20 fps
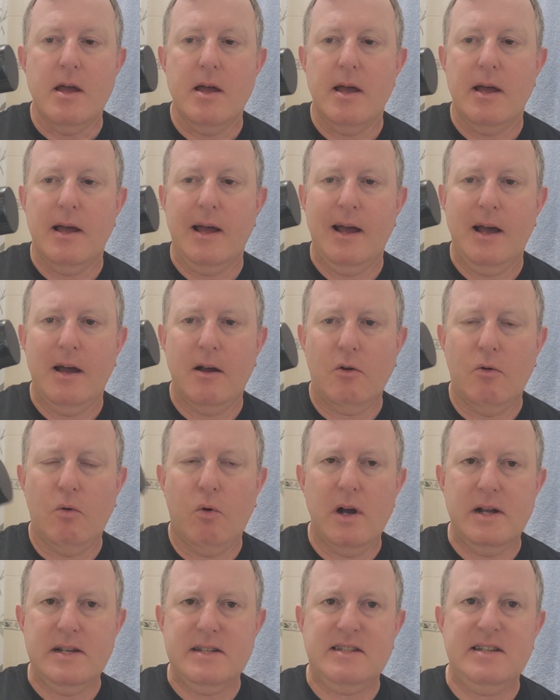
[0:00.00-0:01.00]
are
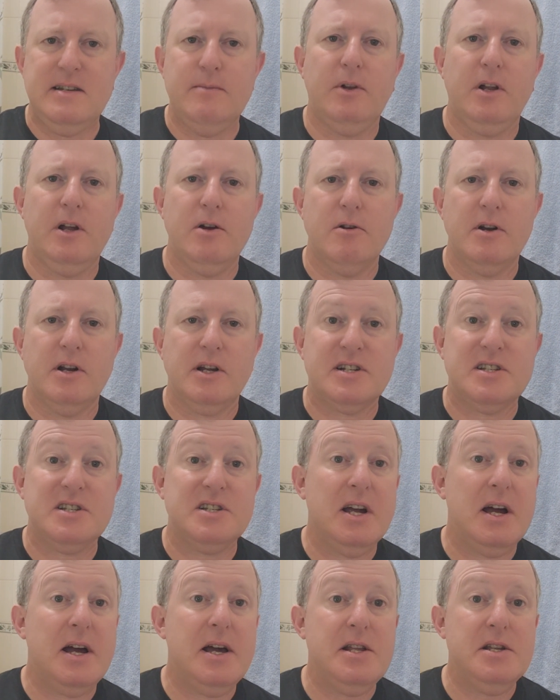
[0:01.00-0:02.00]
quite similar in
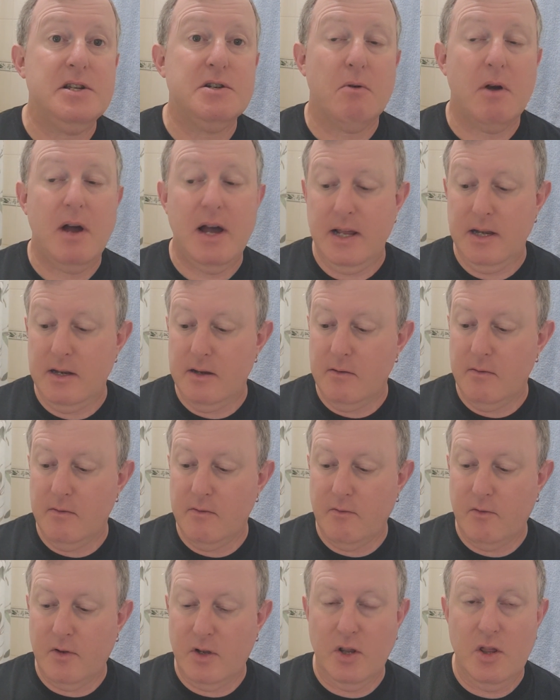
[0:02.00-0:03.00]
exchange rate
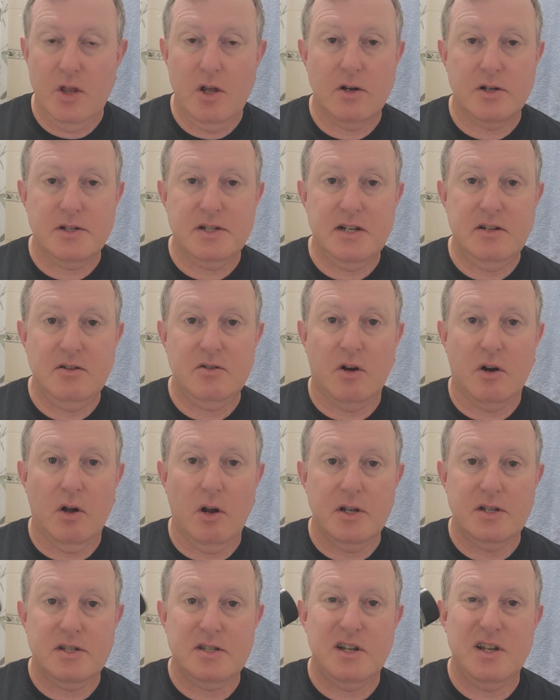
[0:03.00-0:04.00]
to the Aussie
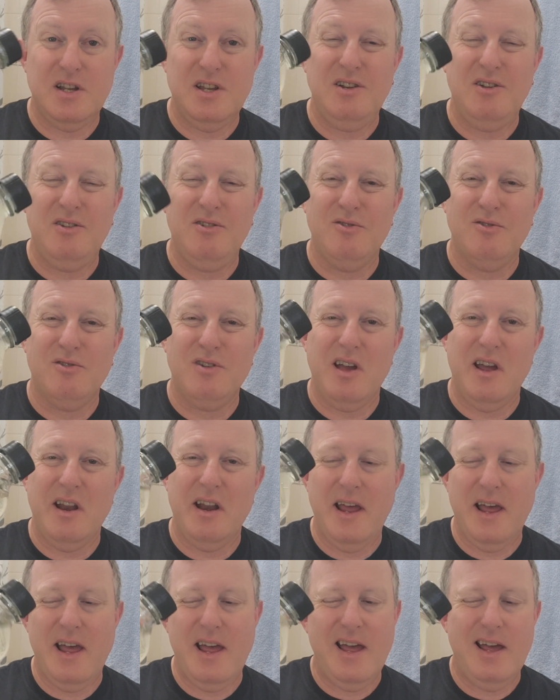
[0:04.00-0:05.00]
dollar. So you're looking
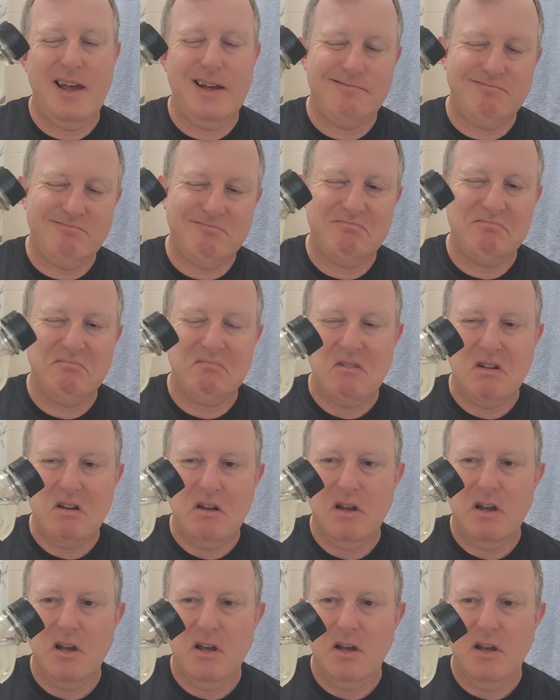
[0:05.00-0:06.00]
at,
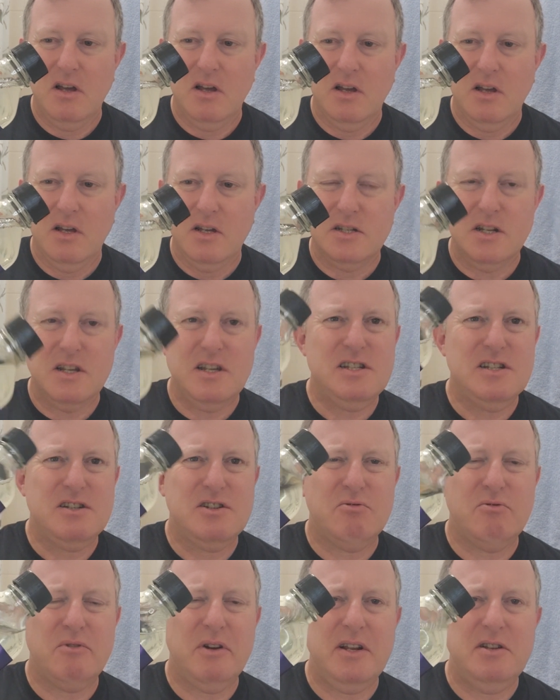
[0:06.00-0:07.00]
so these
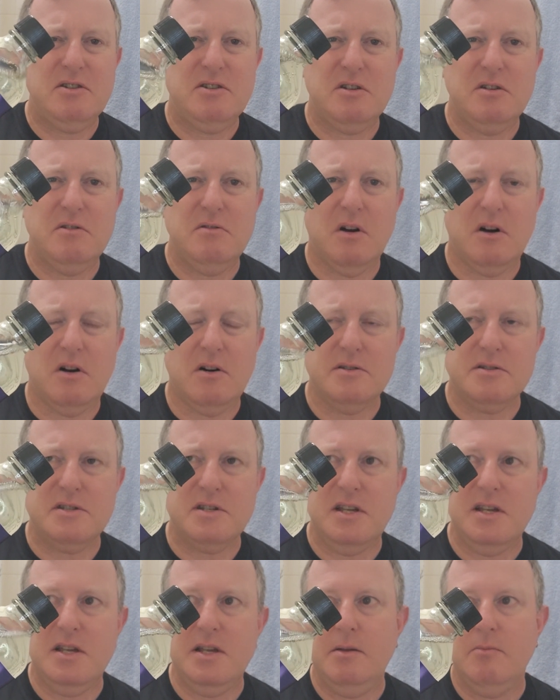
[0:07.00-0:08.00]
22
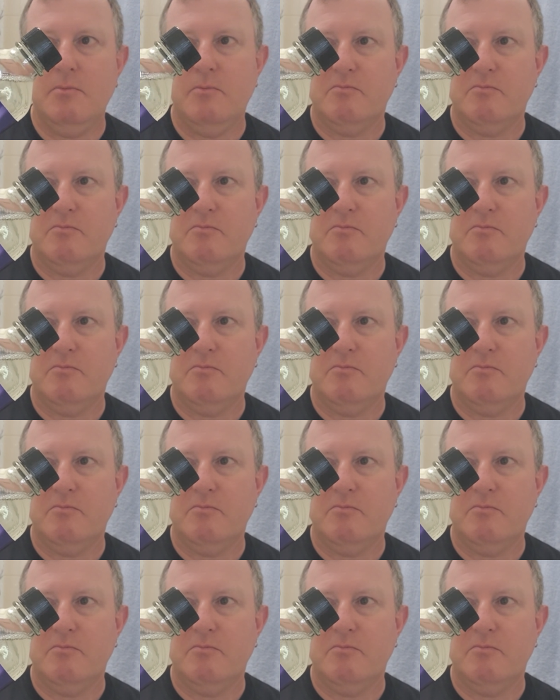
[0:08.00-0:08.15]
Aussie,